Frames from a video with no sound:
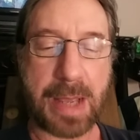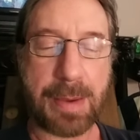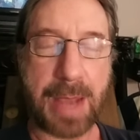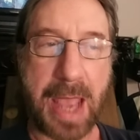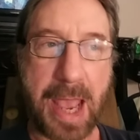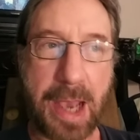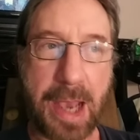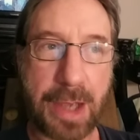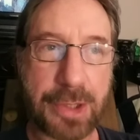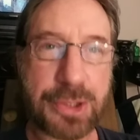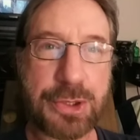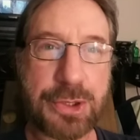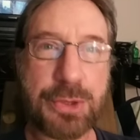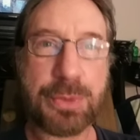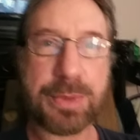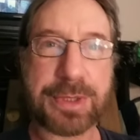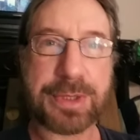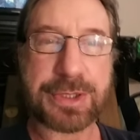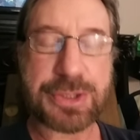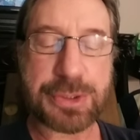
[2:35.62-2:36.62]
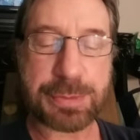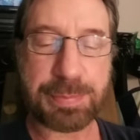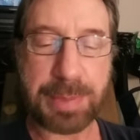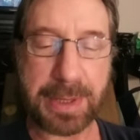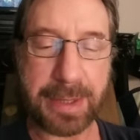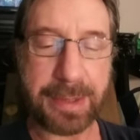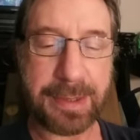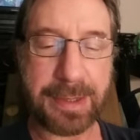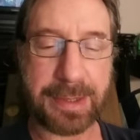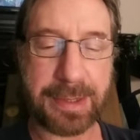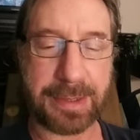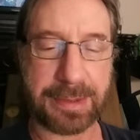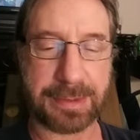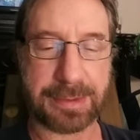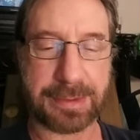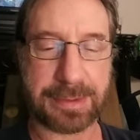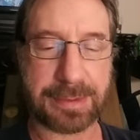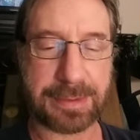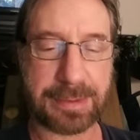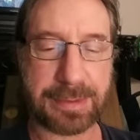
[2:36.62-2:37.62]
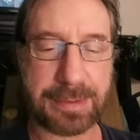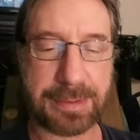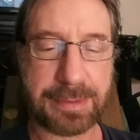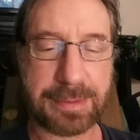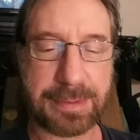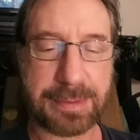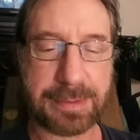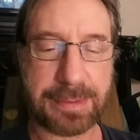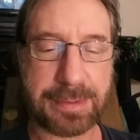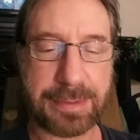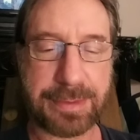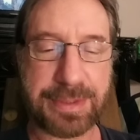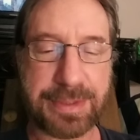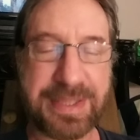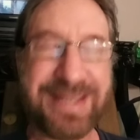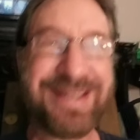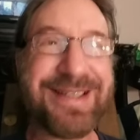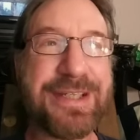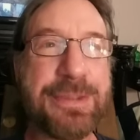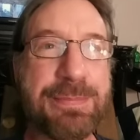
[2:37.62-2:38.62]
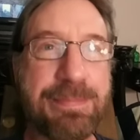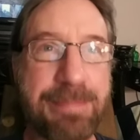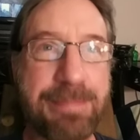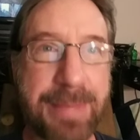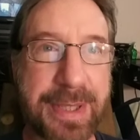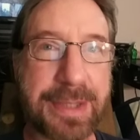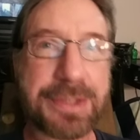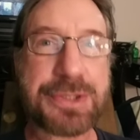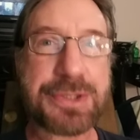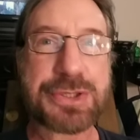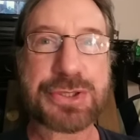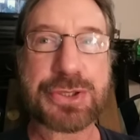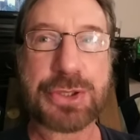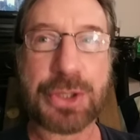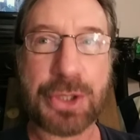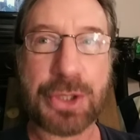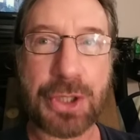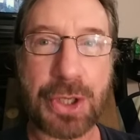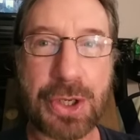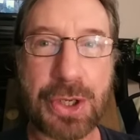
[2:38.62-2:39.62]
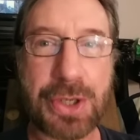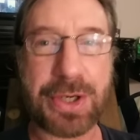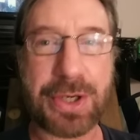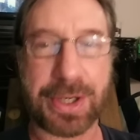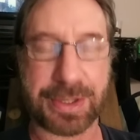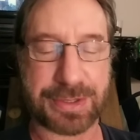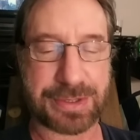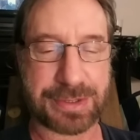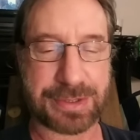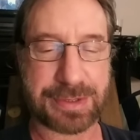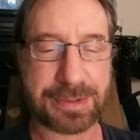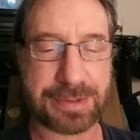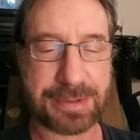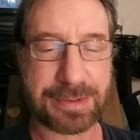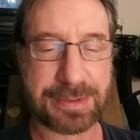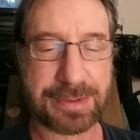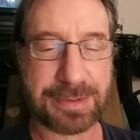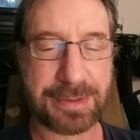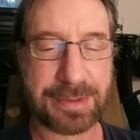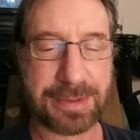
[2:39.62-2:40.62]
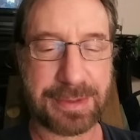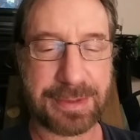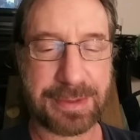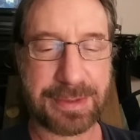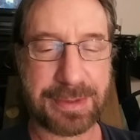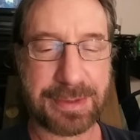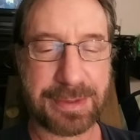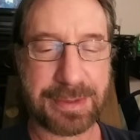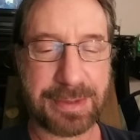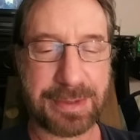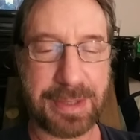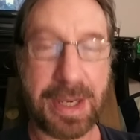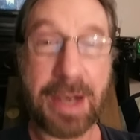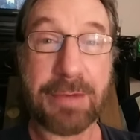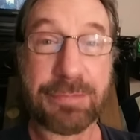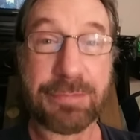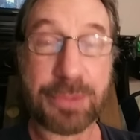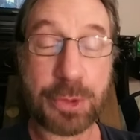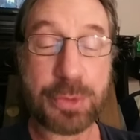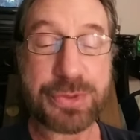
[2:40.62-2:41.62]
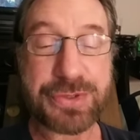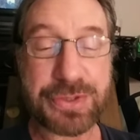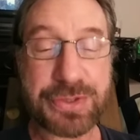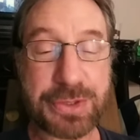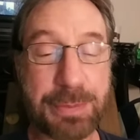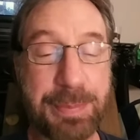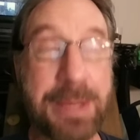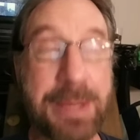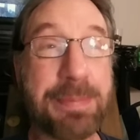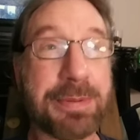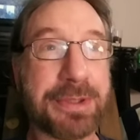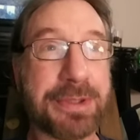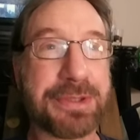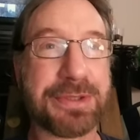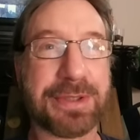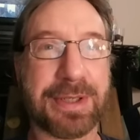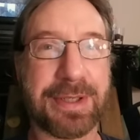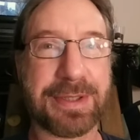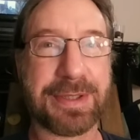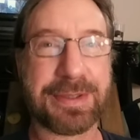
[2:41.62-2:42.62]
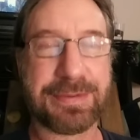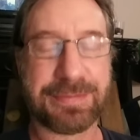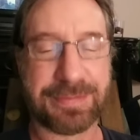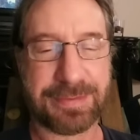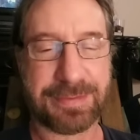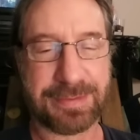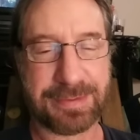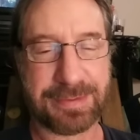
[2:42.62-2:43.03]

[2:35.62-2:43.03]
How do you explain the immense loss of losing the people in your life?